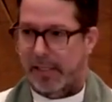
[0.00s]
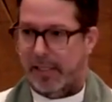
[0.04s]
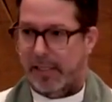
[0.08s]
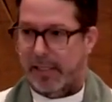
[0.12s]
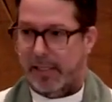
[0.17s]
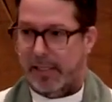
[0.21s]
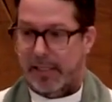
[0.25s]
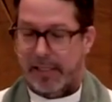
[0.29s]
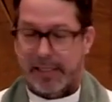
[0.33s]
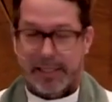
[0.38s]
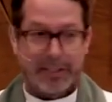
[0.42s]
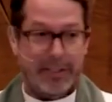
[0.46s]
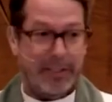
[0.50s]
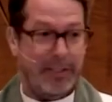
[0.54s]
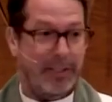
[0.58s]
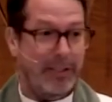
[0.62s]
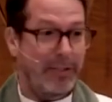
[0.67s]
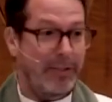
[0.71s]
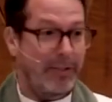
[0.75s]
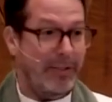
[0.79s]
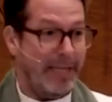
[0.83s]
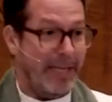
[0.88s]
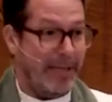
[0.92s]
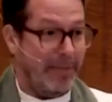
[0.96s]
Because you know
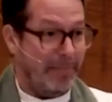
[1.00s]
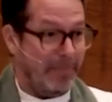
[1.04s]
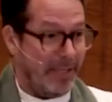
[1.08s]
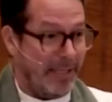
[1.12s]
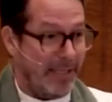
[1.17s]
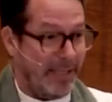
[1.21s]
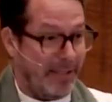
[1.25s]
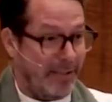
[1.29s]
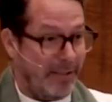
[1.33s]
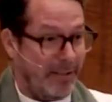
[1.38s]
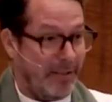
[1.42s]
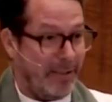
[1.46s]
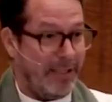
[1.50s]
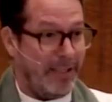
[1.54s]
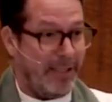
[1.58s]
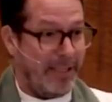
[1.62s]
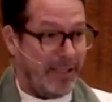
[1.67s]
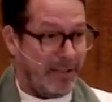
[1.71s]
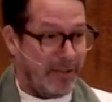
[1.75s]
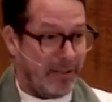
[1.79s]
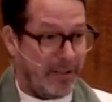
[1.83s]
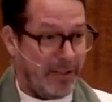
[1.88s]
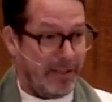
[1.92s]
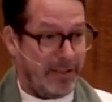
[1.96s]
you can't play in there, you'll get
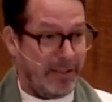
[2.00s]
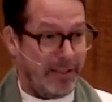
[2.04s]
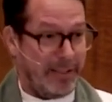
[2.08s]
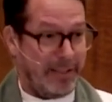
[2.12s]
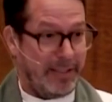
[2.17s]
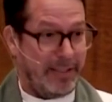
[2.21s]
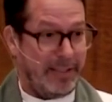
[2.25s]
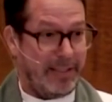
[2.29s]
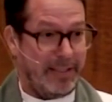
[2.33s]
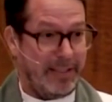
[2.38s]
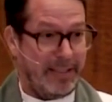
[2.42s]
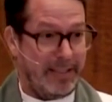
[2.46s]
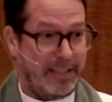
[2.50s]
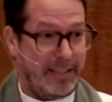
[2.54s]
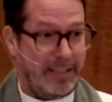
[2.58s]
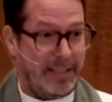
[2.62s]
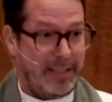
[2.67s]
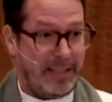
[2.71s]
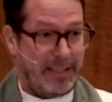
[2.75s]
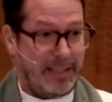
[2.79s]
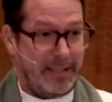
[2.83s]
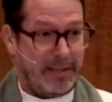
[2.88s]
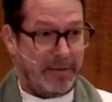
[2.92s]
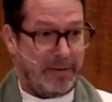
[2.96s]
electrocuted.
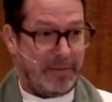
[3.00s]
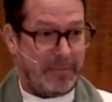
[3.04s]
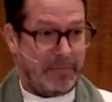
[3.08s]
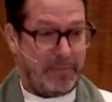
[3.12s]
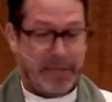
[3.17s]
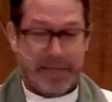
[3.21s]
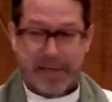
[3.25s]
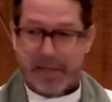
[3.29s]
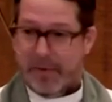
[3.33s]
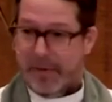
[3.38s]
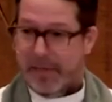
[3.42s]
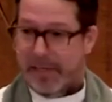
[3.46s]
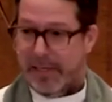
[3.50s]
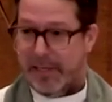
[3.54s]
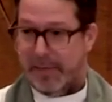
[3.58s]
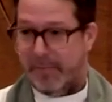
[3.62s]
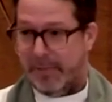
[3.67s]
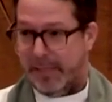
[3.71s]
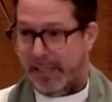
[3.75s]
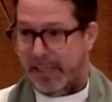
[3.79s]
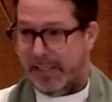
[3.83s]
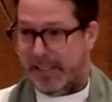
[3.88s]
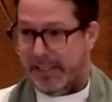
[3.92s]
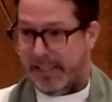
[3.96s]
But no one
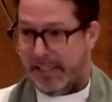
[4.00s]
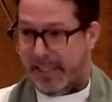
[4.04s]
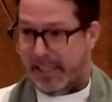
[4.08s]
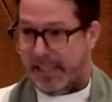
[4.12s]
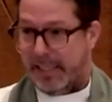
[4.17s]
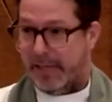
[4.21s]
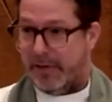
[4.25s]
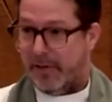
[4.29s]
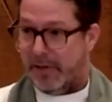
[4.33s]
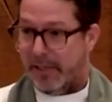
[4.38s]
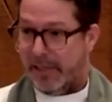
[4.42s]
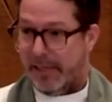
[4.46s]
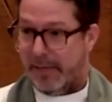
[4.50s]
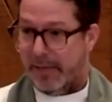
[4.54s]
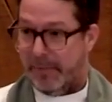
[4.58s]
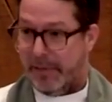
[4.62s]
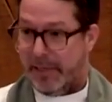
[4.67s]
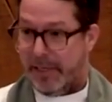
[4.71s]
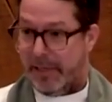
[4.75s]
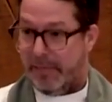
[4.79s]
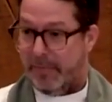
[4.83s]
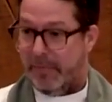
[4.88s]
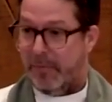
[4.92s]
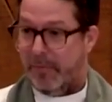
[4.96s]
complains to the electric
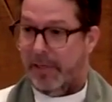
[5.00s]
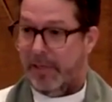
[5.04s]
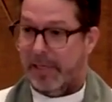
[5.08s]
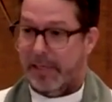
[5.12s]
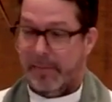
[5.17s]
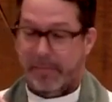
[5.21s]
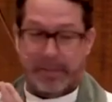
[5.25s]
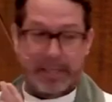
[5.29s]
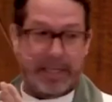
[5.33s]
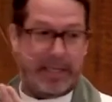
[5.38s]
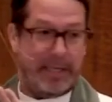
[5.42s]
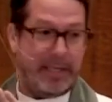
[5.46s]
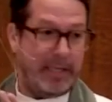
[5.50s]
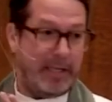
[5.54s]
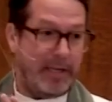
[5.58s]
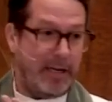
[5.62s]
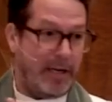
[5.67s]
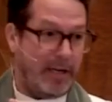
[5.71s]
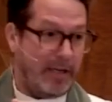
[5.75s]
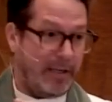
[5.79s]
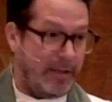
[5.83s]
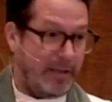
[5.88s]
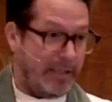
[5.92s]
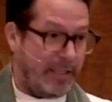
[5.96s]
company, but we complain to
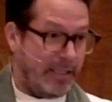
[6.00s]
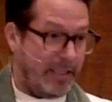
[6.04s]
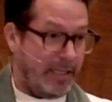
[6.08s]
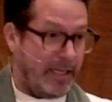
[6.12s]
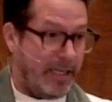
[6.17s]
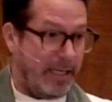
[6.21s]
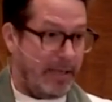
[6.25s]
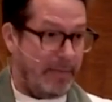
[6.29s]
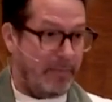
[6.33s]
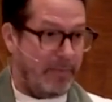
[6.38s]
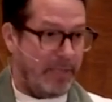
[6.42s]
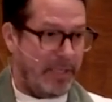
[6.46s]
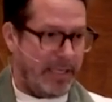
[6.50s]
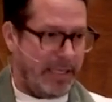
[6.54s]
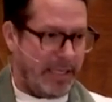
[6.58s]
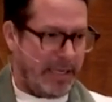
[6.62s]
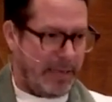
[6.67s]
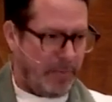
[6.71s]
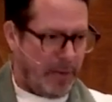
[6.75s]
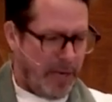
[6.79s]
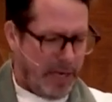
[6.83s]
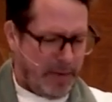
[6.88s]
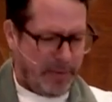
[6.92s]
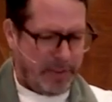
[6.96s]
God all the time, saying,
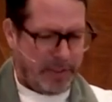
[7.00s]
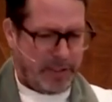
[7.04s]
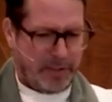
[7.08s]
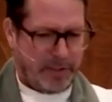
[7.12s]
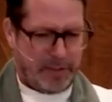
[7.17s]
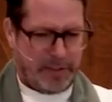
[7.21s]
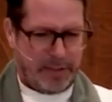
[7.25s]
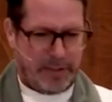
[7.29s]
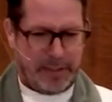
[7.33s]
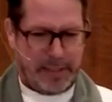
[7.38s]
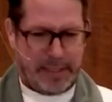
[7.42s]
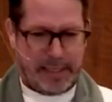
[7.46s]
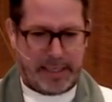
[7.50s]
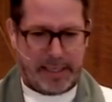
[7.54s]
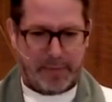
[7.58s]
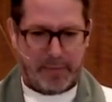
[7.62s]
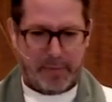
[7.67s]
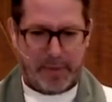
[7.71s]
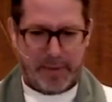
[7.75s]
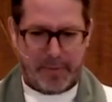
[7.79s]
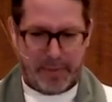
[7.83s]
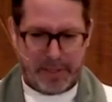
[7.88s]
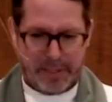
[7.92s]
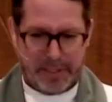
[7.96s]
why would you do that? Why
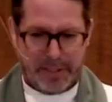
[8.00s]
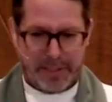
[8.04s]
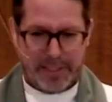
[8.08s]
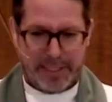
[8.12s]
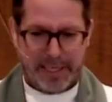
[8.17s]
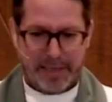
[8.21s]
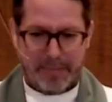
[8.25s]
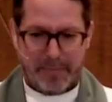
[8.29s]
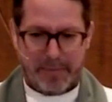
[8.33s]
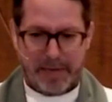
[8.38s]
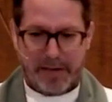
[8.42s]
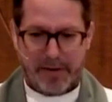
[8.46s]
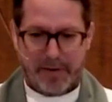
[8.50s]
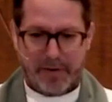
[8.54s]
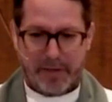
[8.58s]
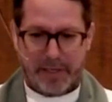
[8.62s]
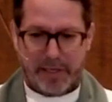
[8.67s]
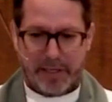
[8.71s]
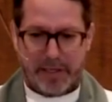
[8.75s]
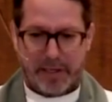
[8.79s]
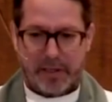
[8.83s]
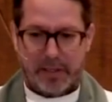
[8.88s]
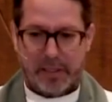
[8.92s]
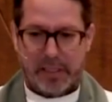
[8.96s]
would you set a boundary
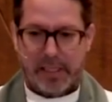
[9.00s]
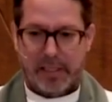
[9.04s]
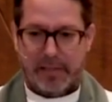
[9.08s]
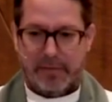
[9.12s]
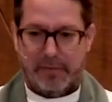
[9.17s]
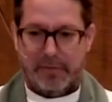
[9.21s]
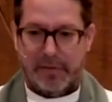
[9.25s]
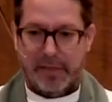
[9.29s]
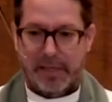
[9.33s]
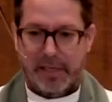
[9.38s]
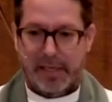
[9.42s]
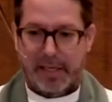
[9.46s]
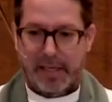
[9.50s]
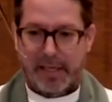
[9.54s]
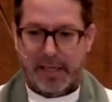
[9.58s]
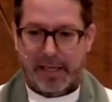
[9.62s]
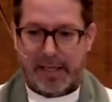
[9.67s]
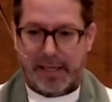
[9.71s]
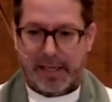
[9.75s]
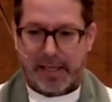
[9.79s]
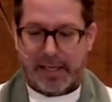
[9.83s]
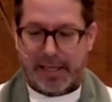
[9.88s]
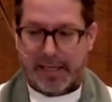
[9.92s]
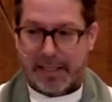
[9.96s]
on our love?
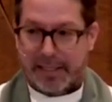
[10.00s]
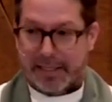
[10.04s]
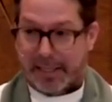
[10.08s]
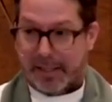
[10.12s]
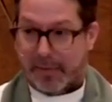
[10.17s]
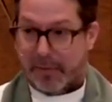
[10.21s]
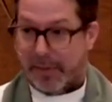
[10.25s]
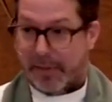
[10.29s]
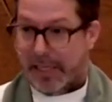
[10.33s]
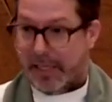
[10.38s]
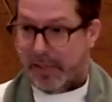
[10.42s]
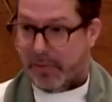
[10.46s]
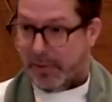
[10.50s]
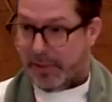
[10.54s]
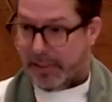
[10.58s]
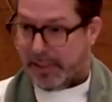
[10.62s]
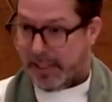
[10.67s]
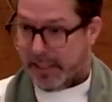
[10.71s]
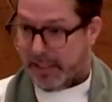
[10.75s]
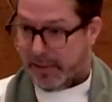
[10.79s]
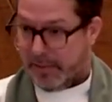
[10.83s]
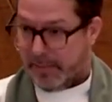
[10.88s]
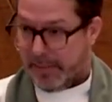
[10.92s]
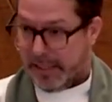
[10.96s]
And it's like, well, that's what's
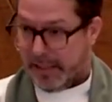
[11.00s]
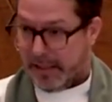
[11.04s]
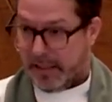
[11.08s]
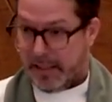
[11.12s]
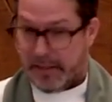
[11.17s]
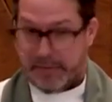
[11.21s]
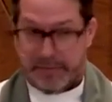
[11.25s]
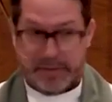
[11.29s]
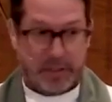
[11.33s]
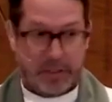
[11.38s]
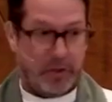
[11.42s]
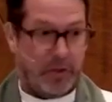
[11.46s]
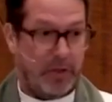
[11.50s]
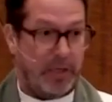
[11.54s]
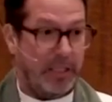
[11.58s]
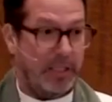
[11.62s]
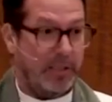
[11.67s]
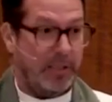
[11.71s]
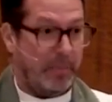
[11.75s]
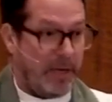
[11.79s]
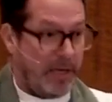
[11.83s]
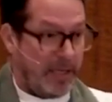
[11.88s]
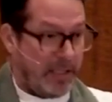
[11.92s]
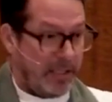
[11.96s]
going to make love and trust
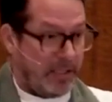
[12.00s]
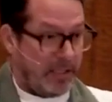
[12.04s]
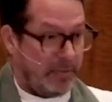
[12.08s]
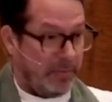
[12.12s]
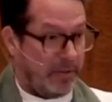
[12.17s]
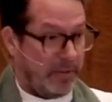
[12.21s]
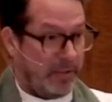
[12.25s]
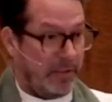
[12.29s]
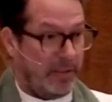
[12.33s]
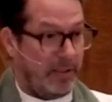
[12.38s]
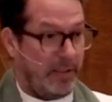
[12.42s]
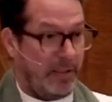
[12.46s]
possible.